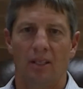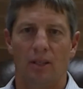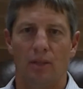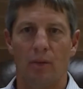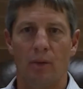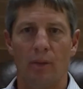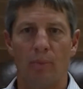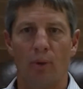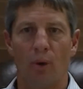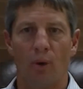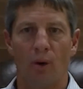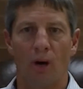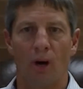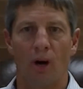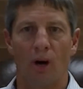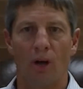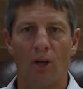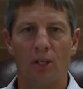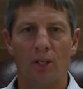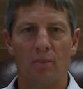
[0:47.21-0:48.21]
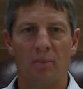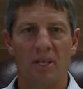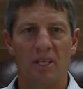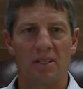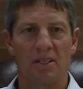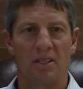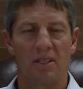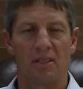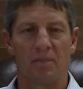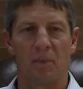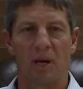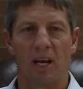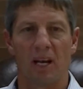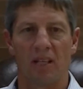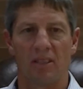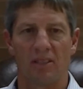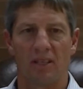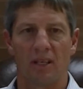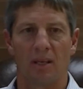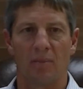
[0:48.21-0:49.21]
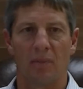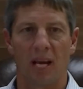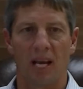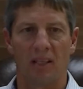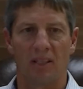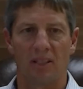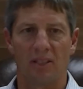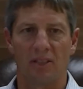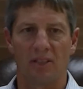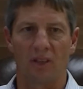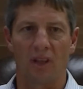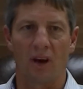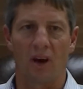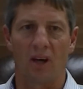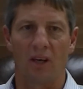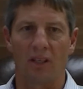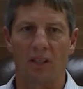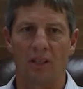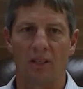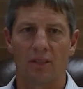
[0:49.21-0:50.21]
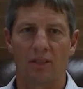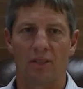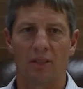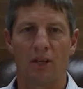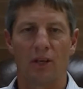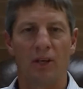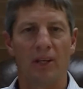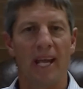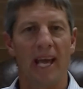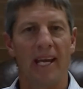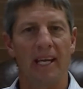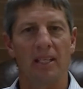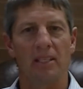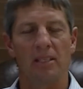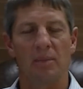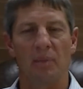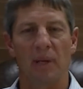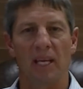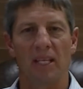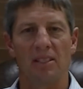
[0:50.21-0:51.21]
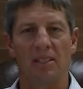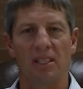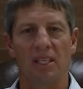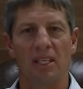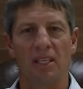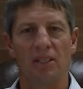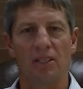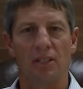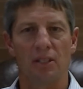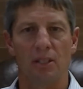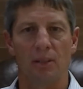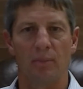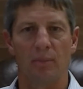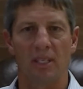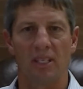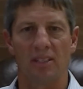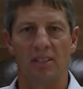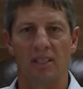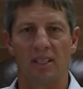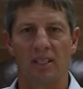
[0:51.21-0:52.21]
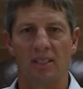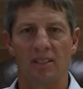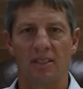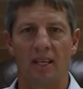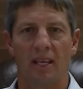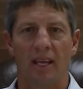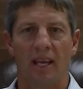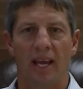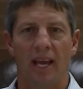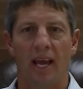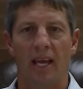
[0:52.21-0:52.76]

You report all your business miles on a mileage log, turn that expense into your business,